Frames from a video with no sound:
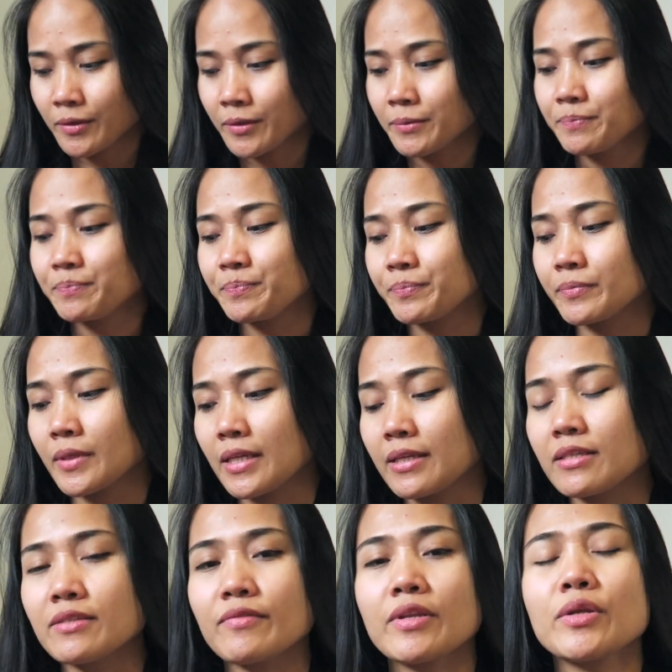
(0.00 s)
in
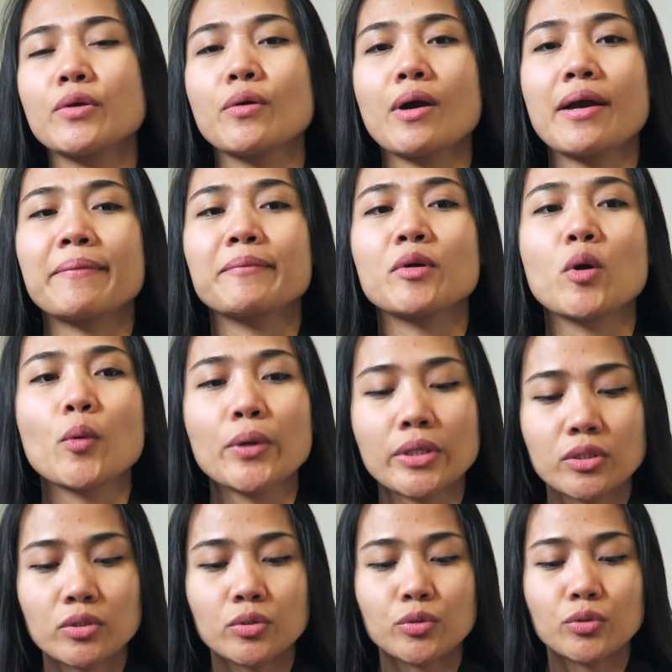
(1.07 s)
this video I'm
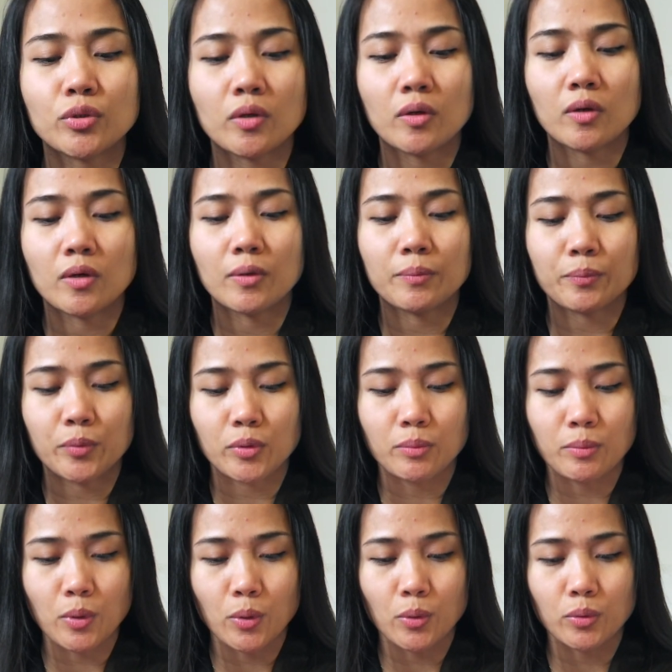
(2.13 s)
going to
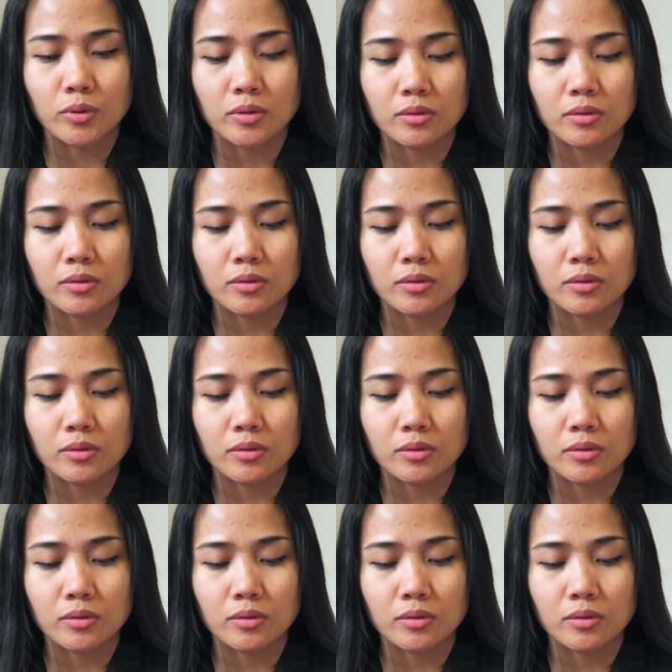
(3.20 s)
promote